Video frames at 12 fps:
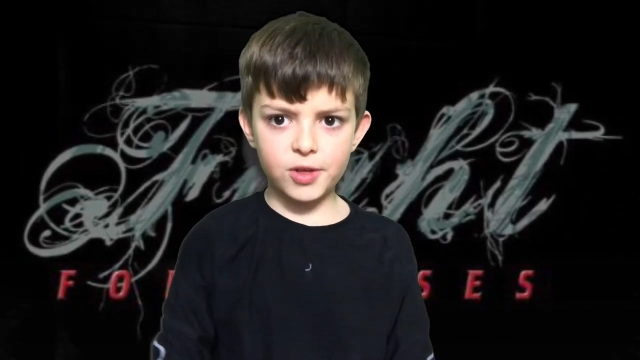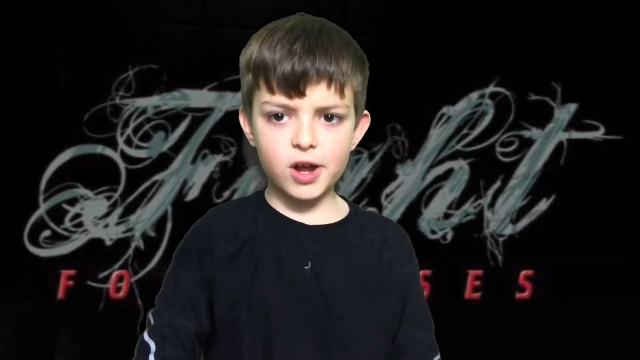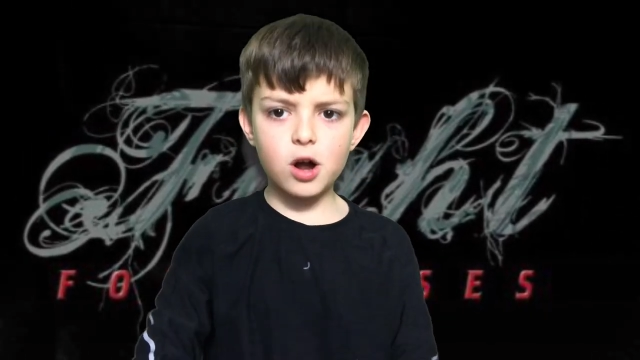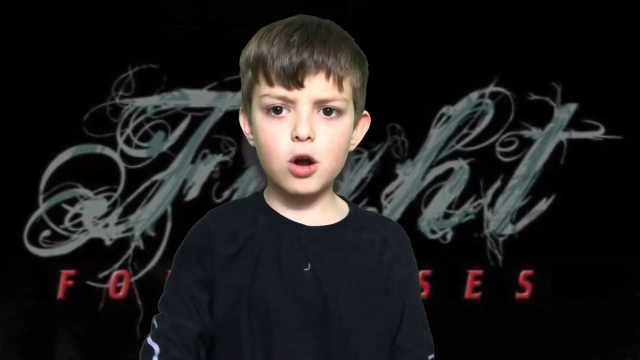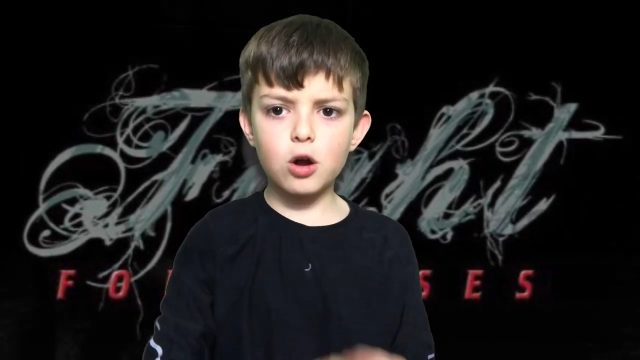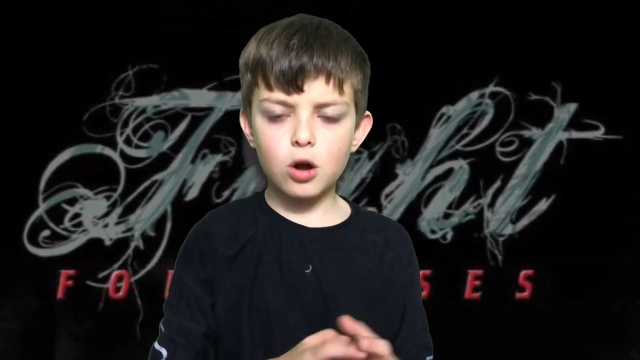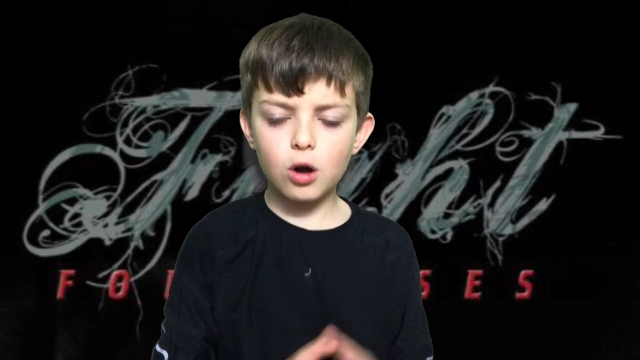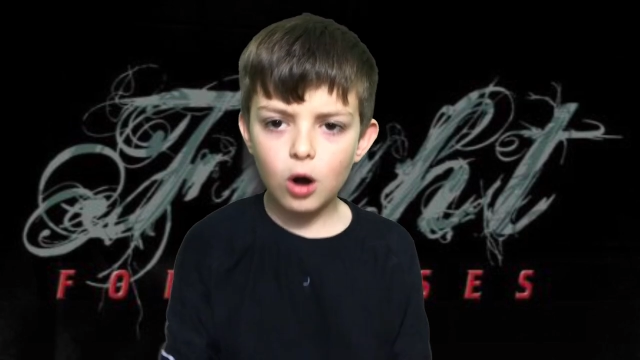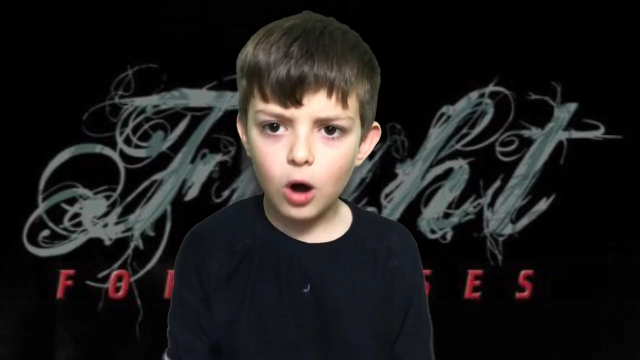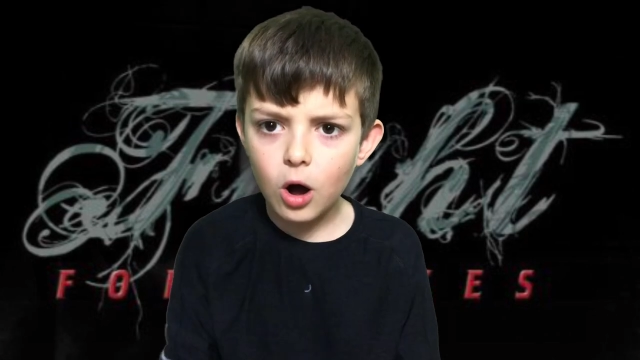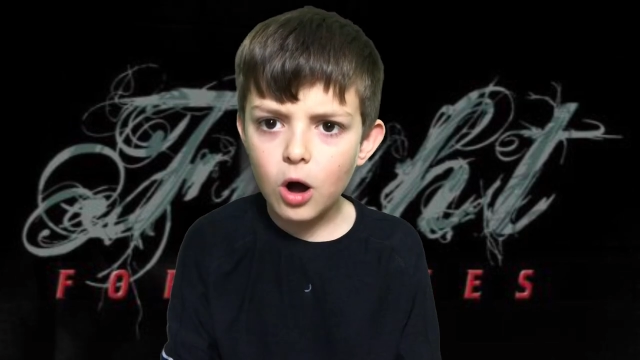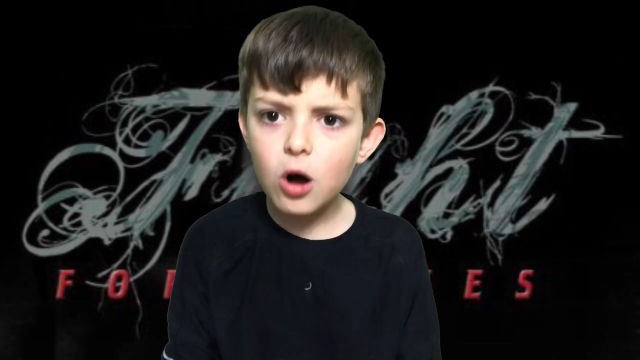they are
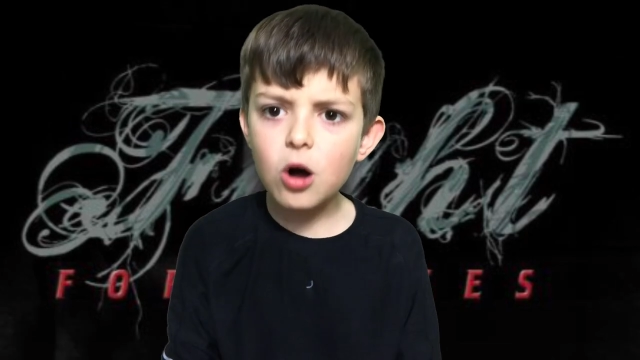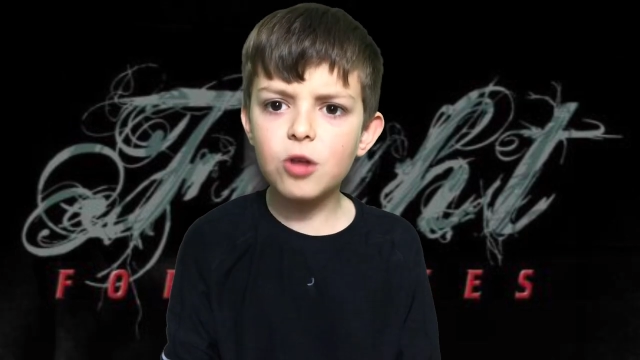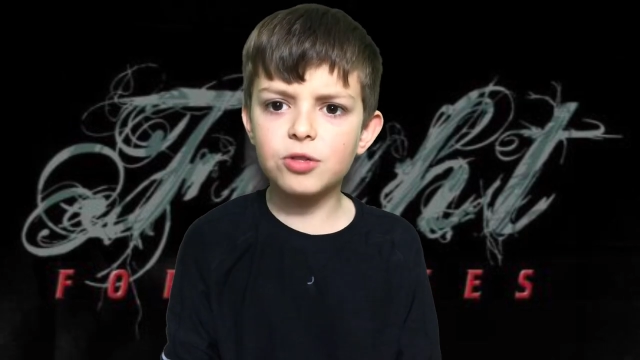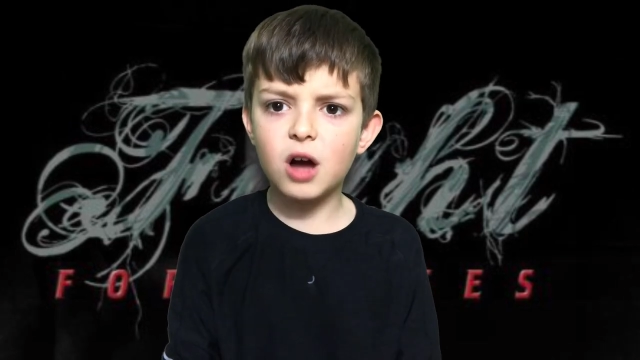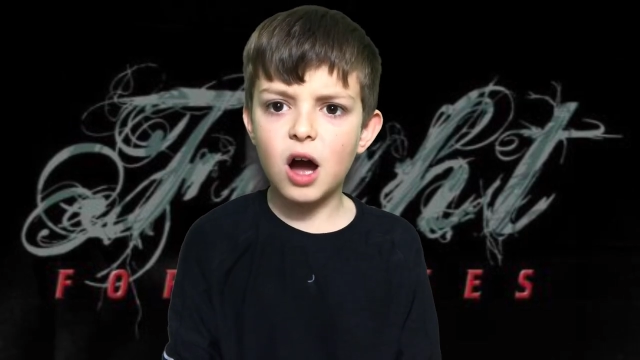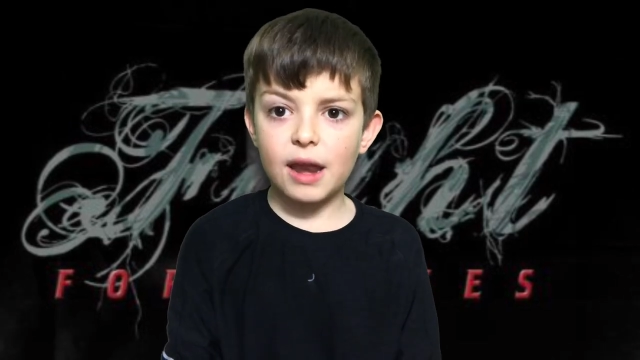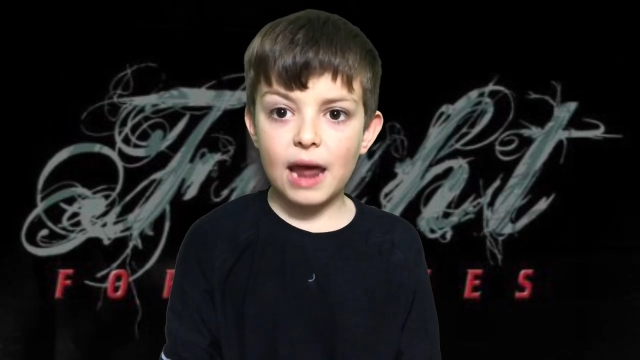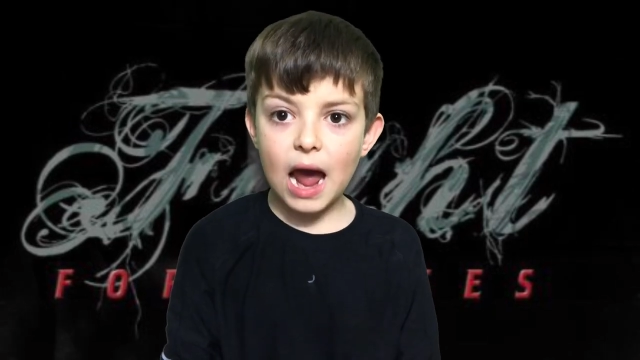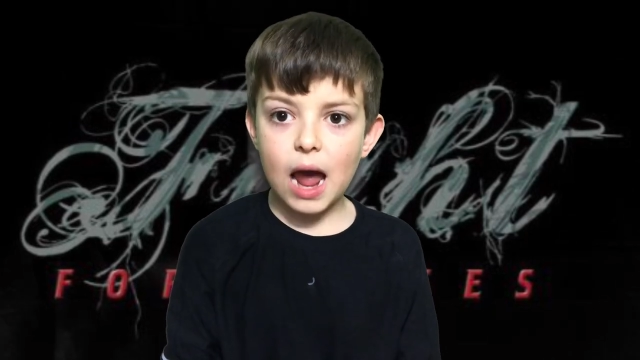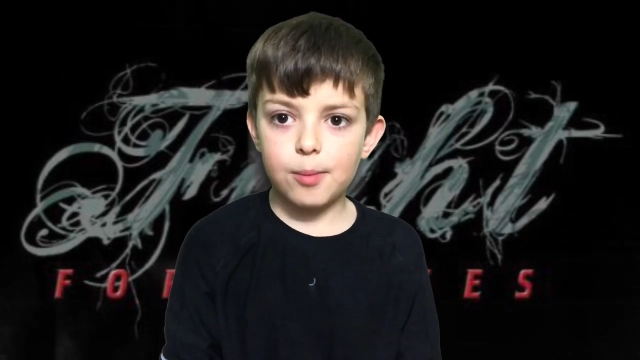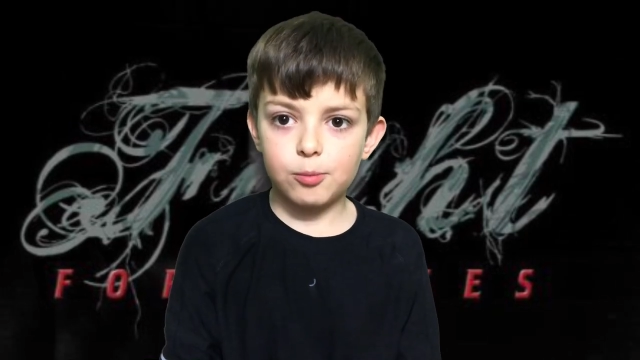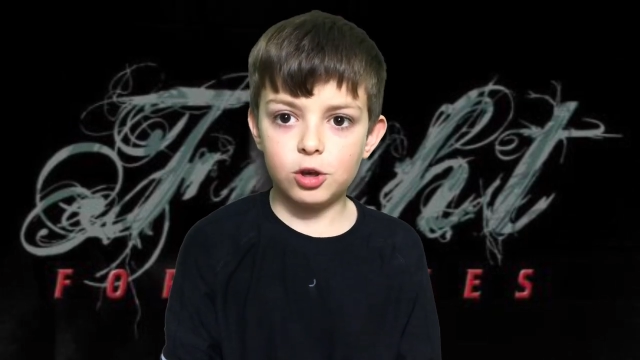all not
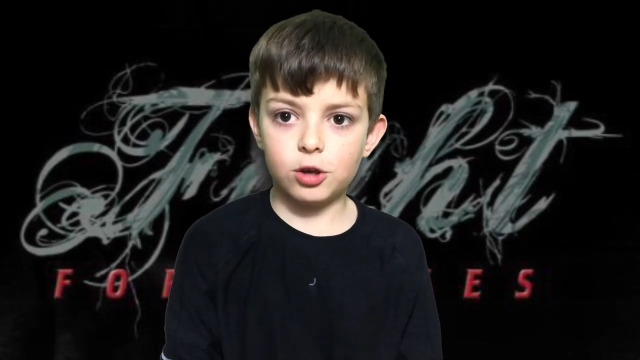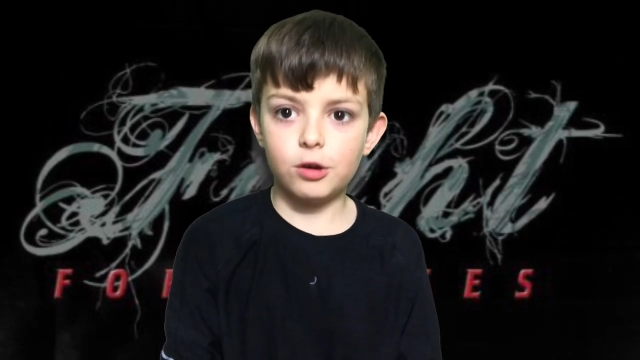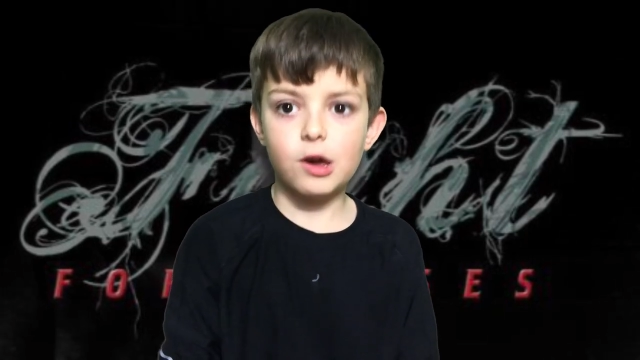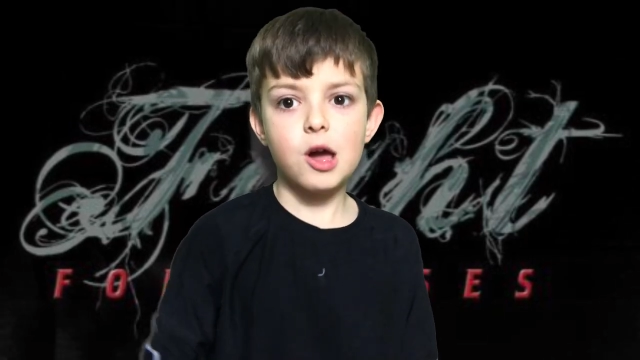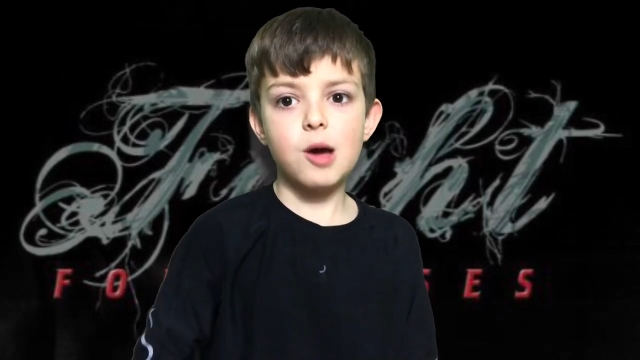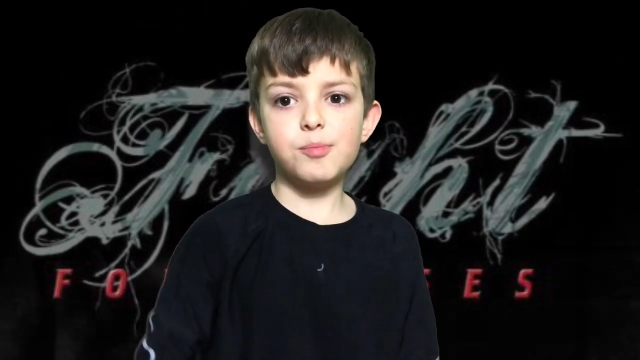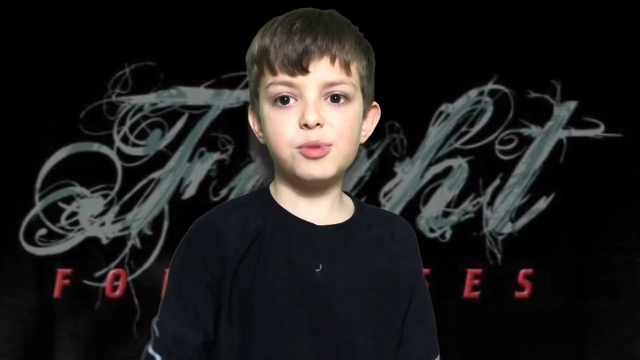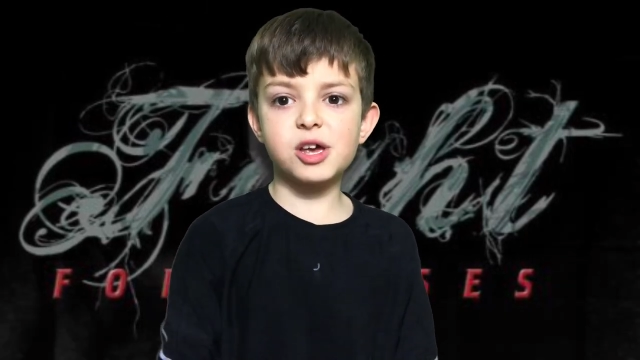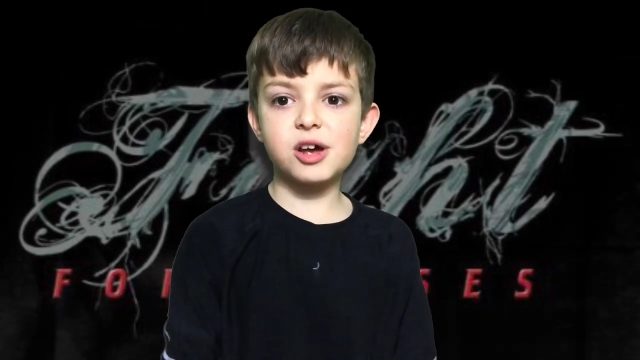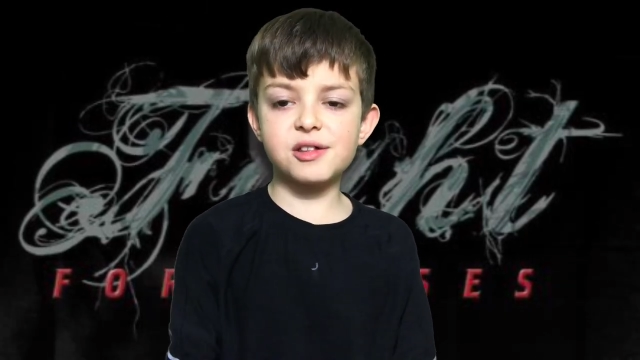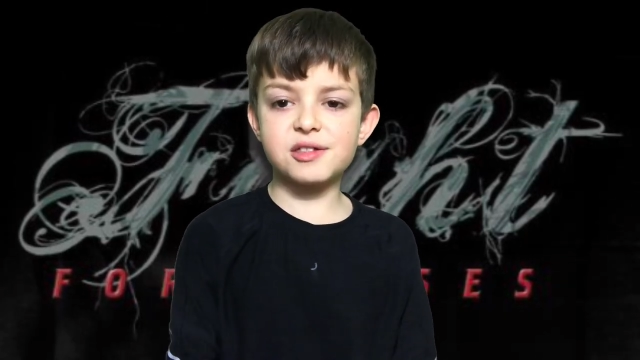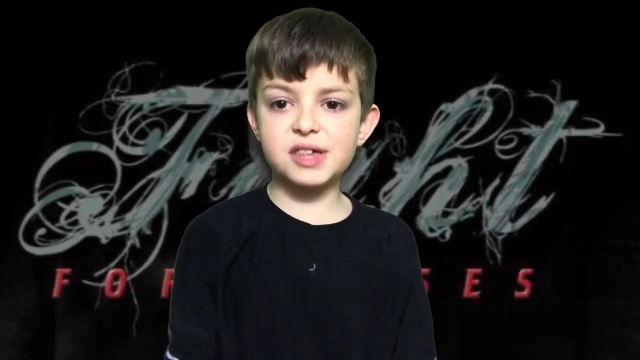happy.
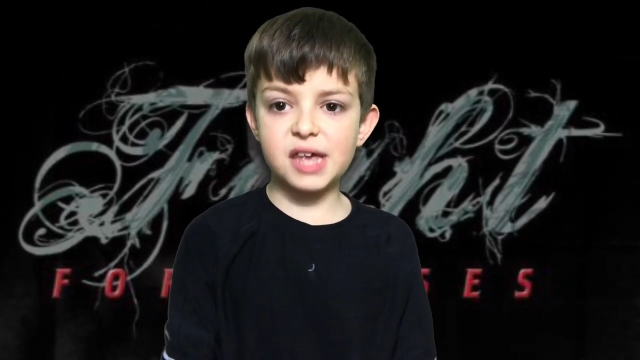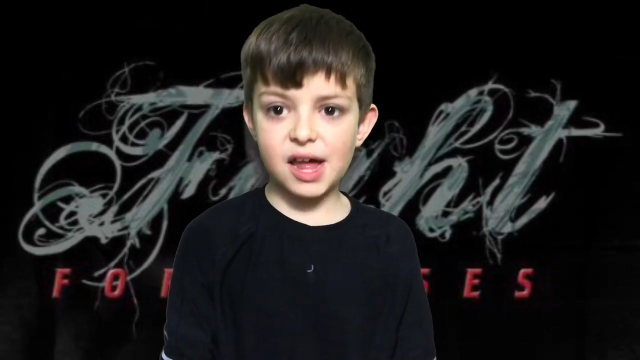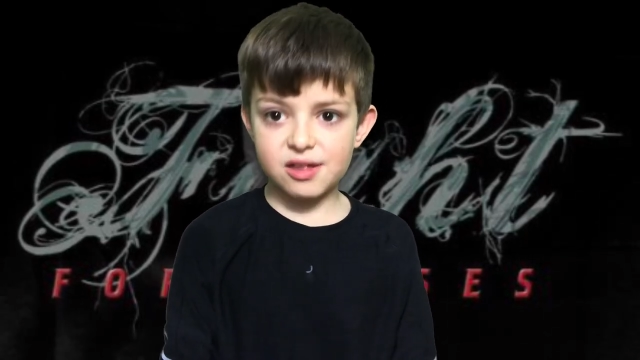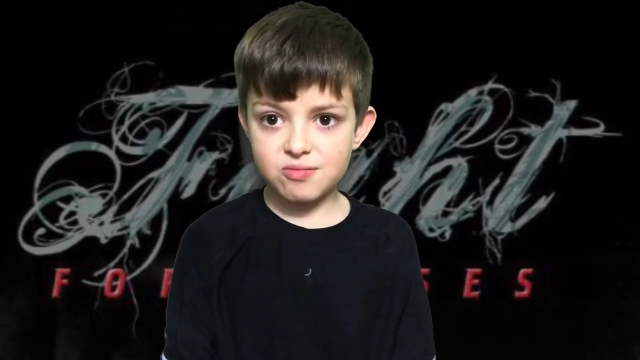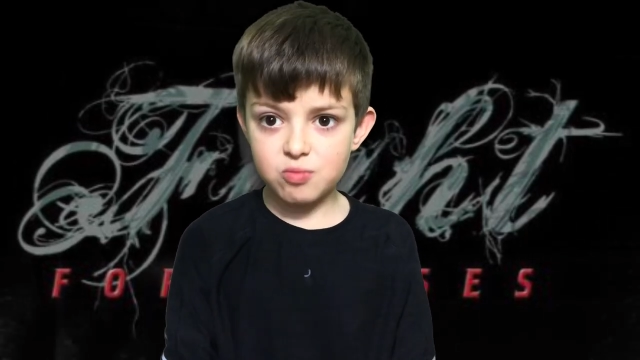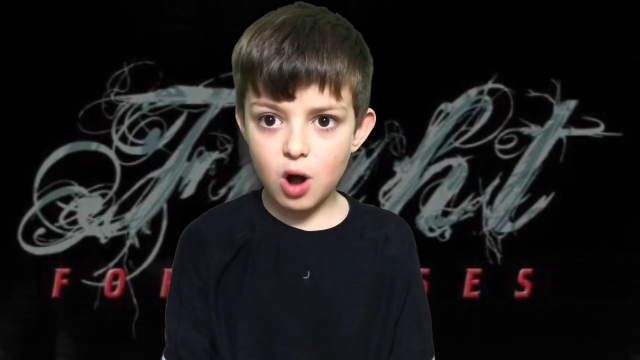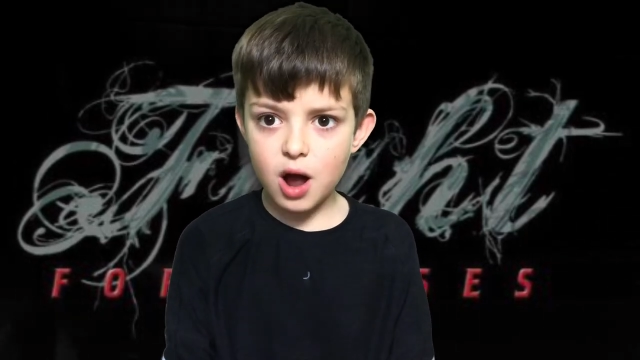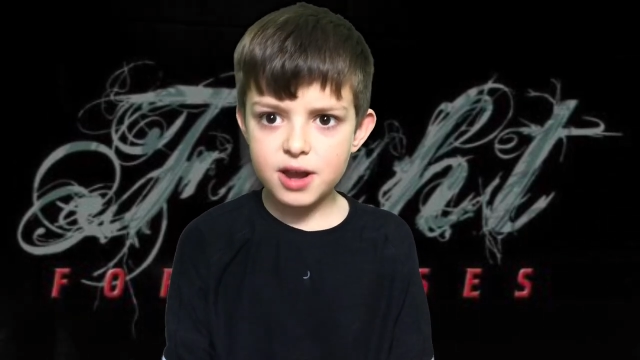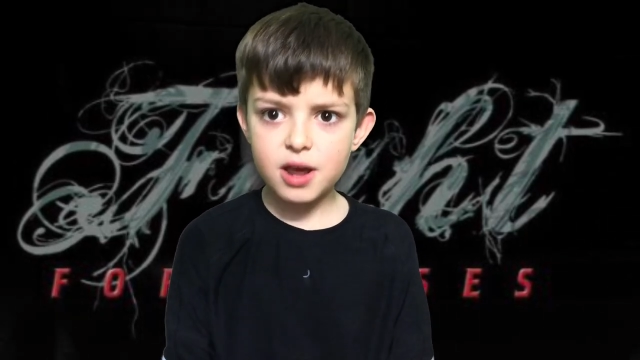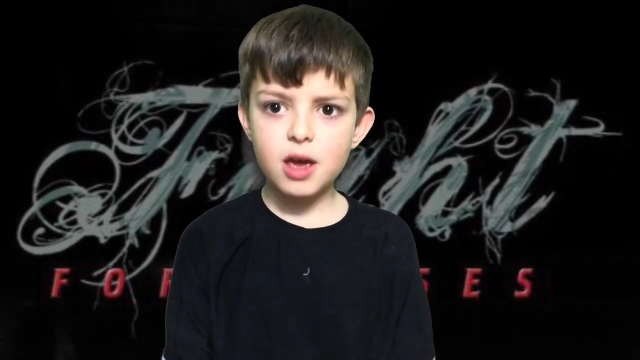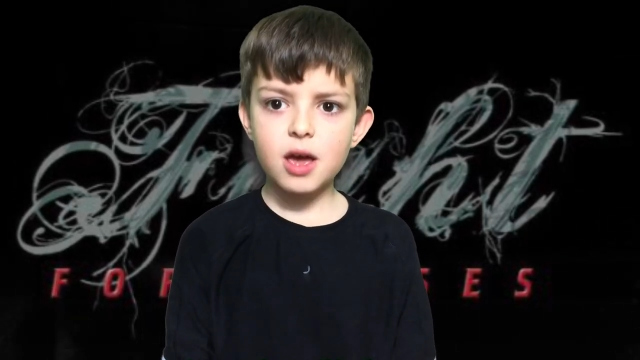Because guess what?